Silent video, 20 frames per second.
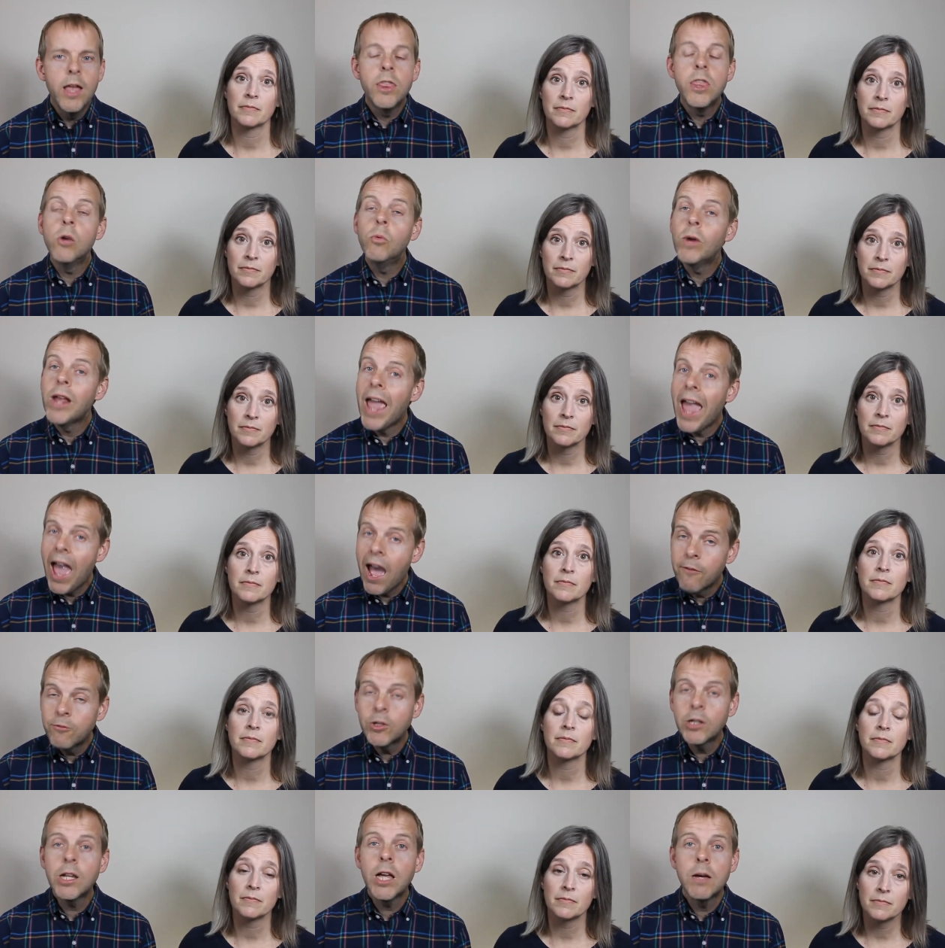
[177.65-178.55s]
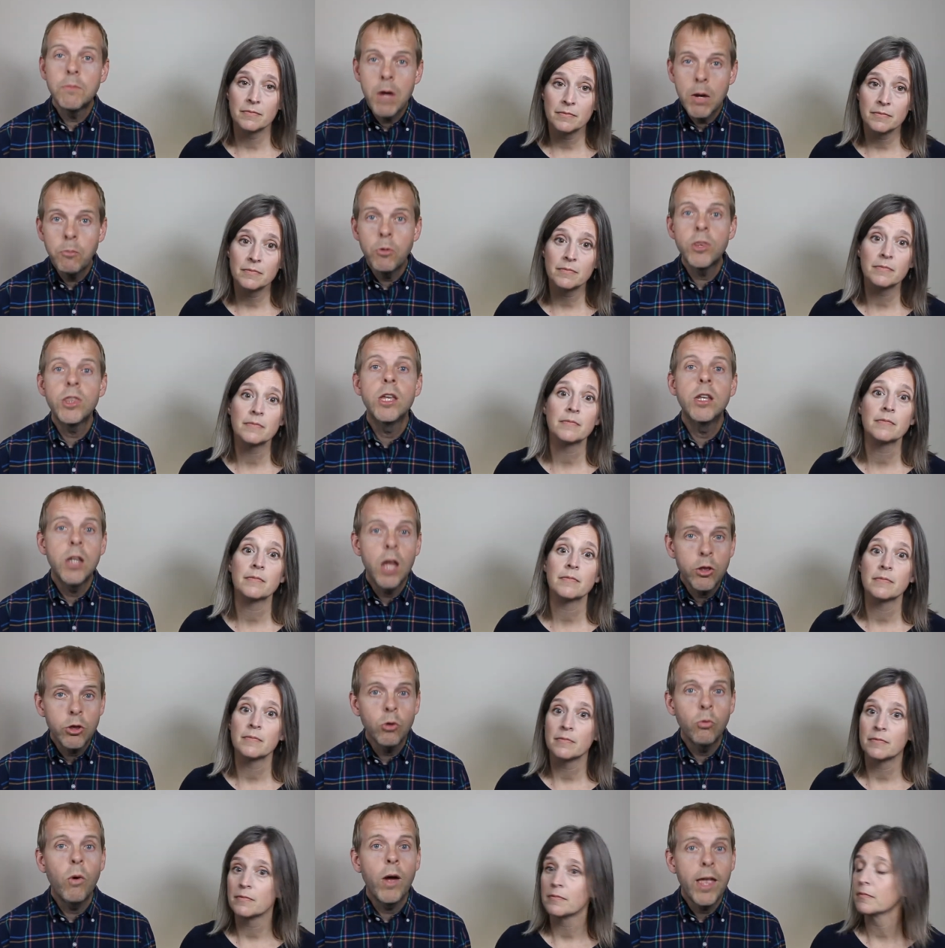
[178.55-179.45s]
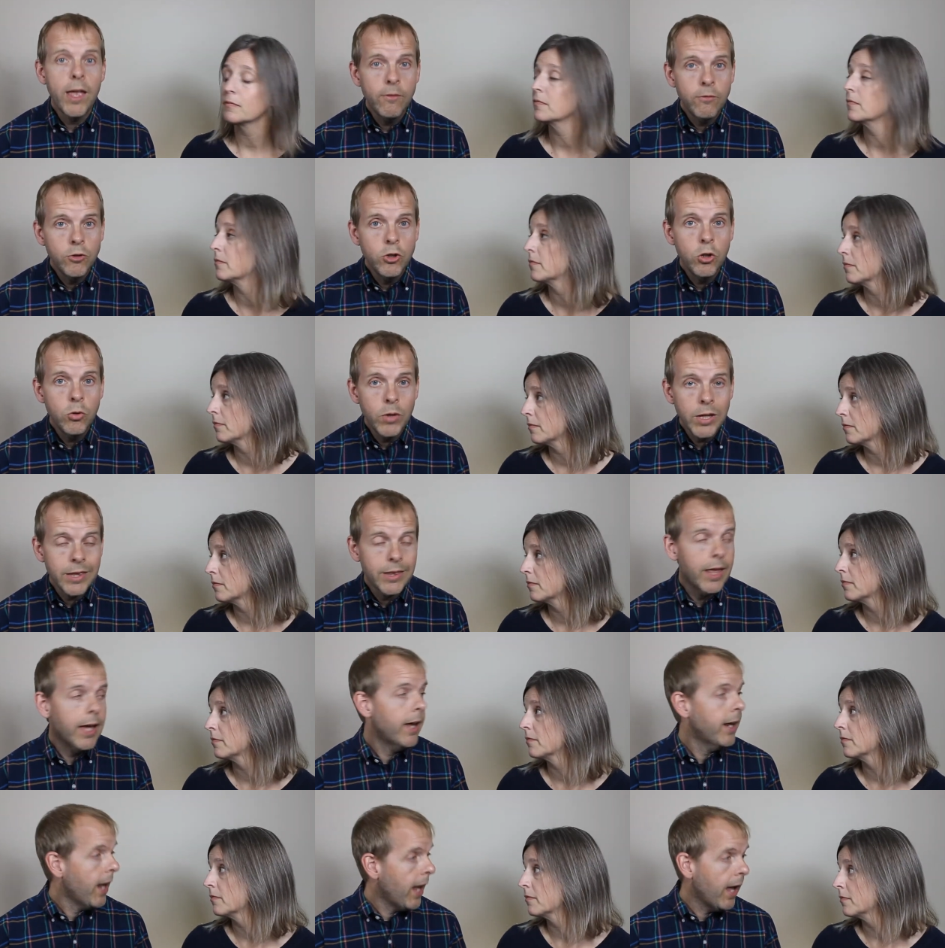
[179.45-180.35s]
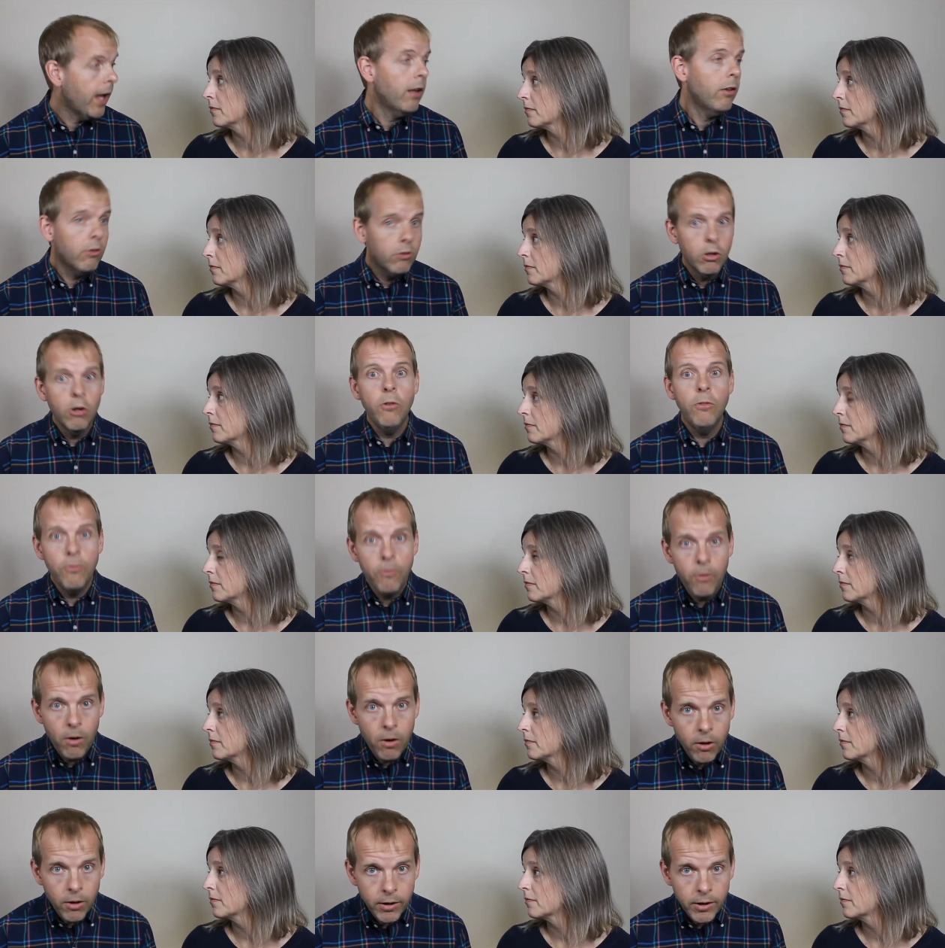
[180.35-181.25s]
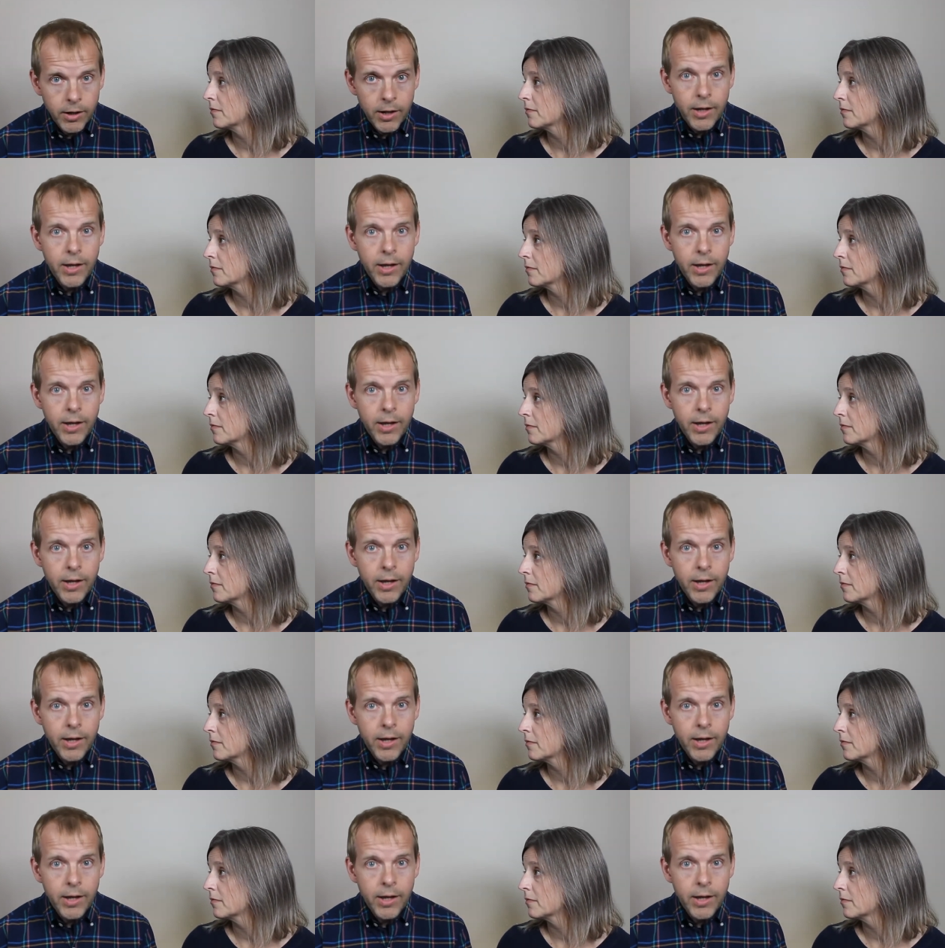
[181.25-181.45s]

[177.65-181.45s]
Speaker 1: then we have to come up with another way of doing that. And so far,